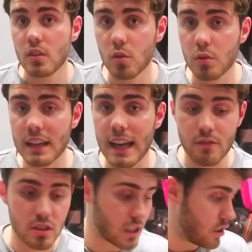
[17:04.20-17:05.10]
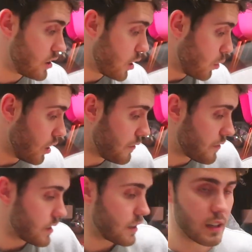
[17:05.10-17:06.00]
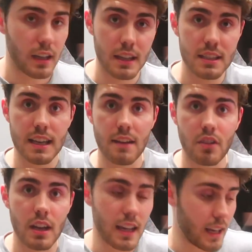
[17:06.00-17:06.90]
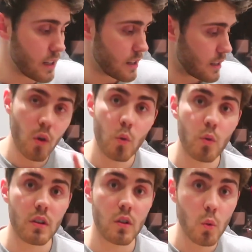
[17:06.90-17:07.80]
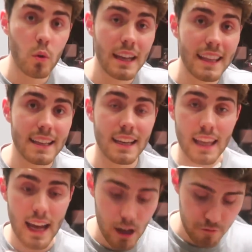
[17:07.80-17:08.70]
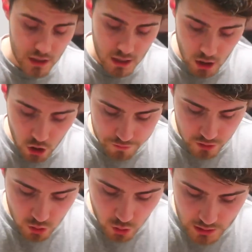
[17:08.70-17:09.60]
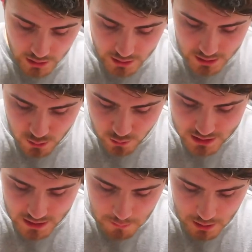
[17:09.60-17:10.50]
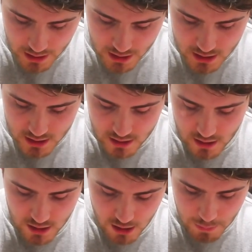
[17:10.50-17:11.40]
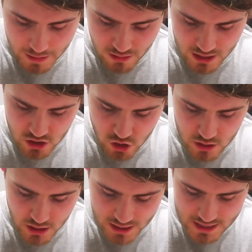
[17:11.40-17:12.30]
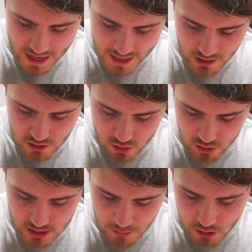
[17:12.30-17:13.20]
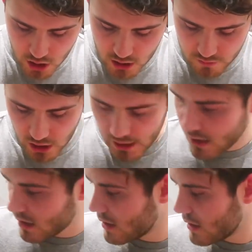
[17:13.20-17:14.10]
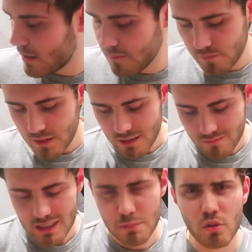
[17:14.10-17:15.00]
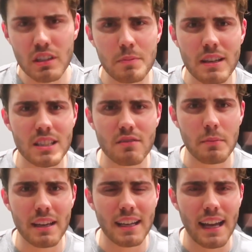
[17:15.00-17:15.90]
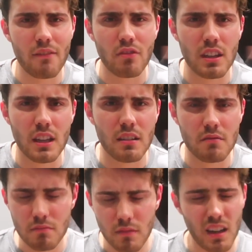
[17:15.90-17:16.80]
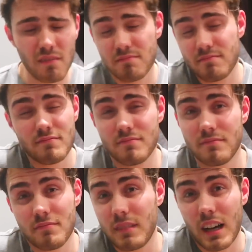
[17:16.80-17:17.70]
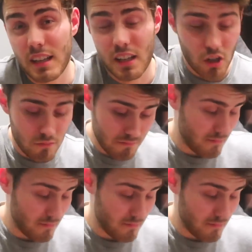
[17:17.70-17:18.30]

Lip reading: All the cameras that you know of, like this camera here, all legally have to cut off recording at 28 minutes. Apparently it's due to like tax or some kind of like, it's more expensive to make a camera that, I don't know.